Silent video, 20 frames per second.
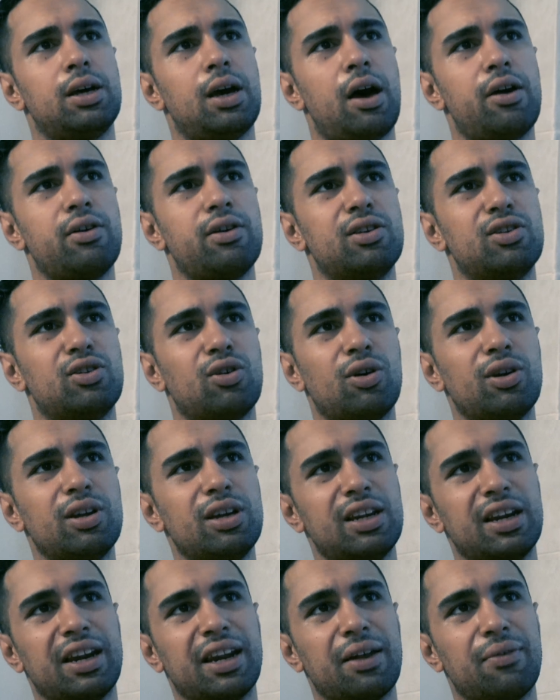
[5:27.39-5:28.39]
Are you not
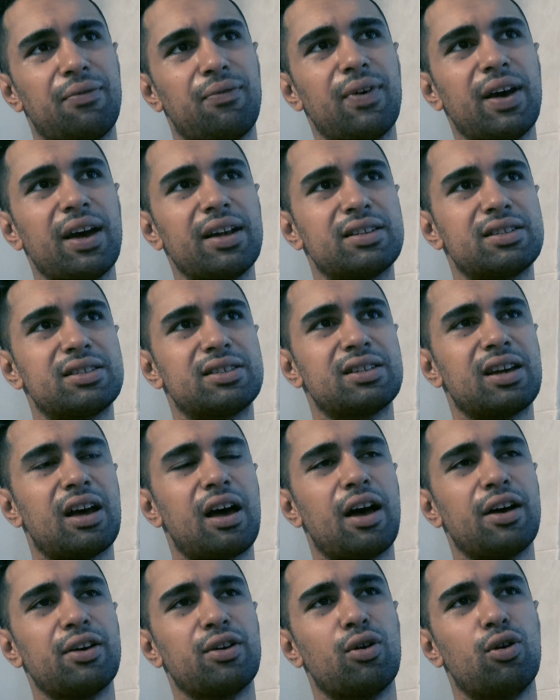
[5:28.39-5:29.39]
eating enough fats?
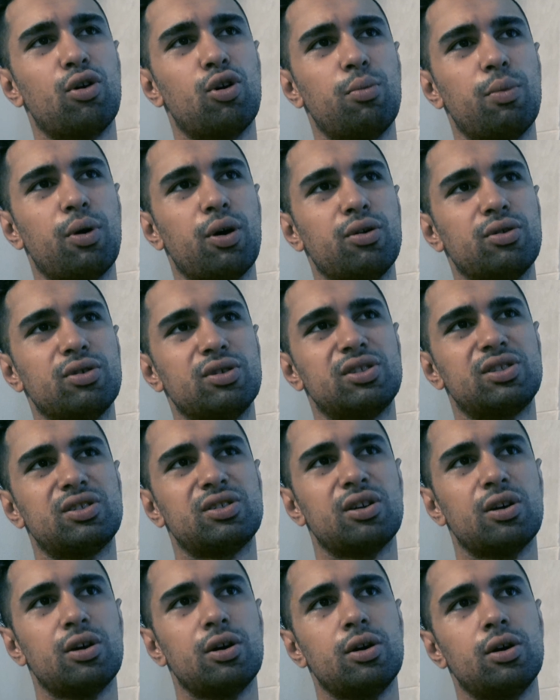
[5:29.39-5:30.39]
Are your
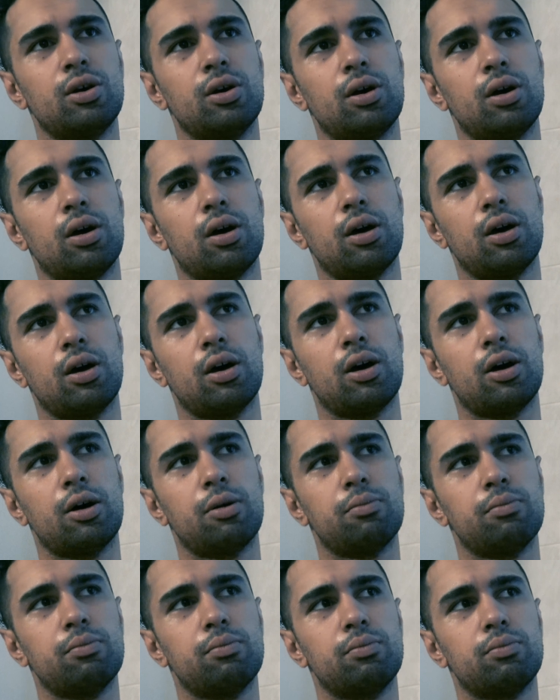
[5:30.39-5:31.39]
hormones
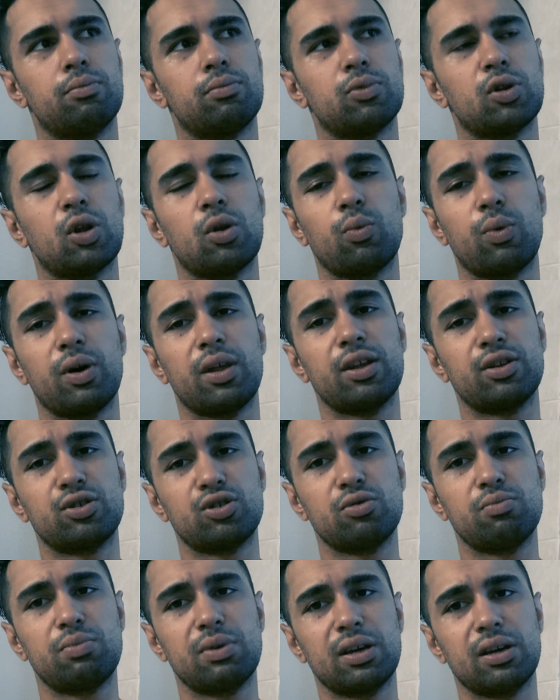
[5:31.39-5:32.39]
not where they
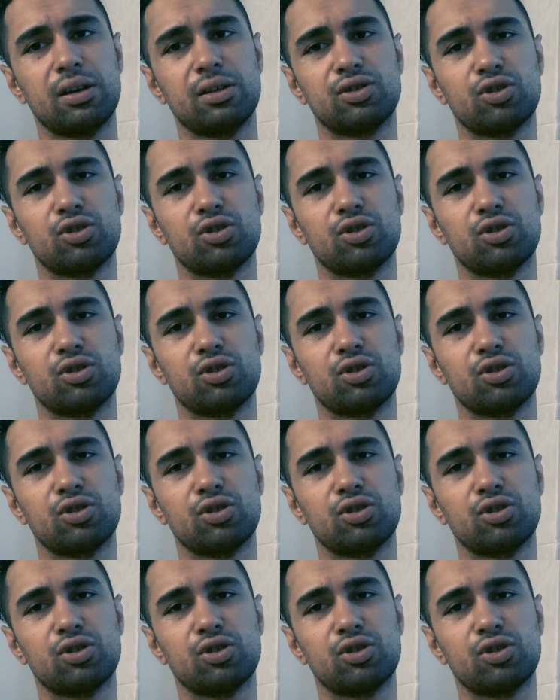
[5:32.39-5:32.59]
should be?